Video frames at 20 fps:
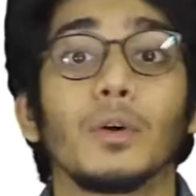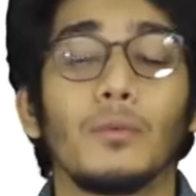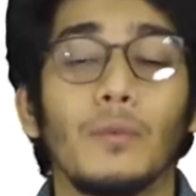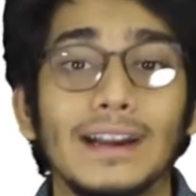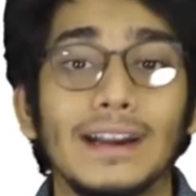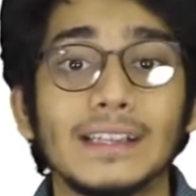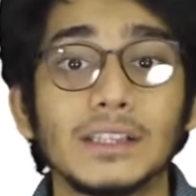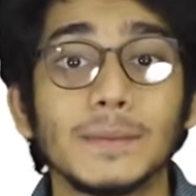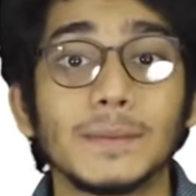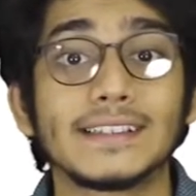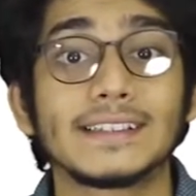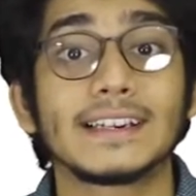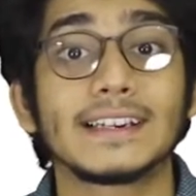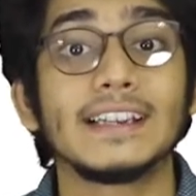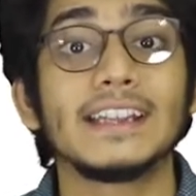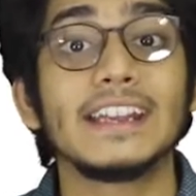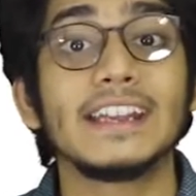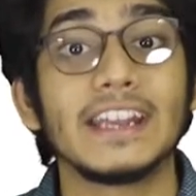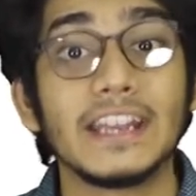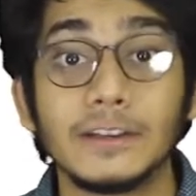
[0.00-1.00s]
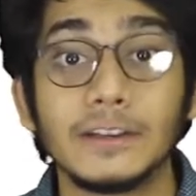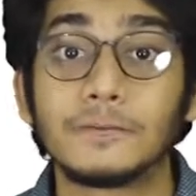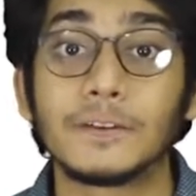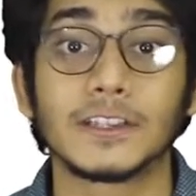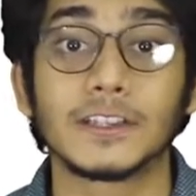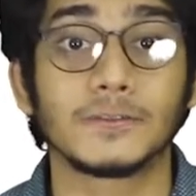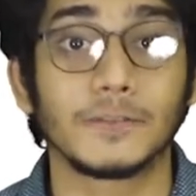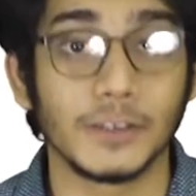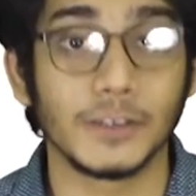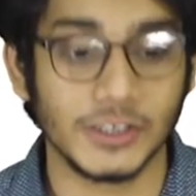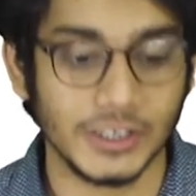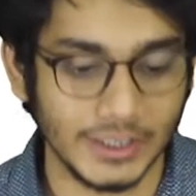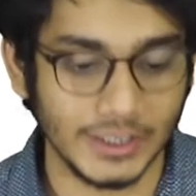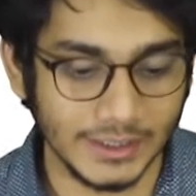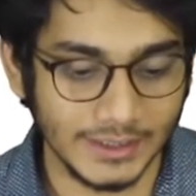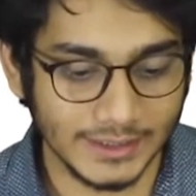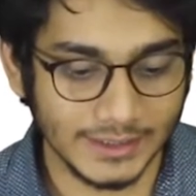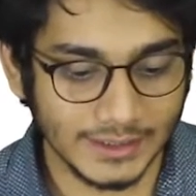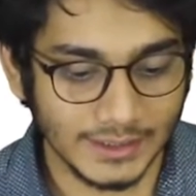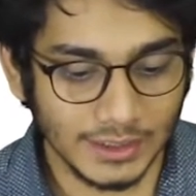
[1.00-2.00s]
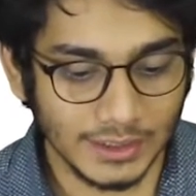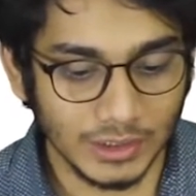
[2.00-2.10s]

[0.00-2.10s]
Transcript: what is basically infix function is,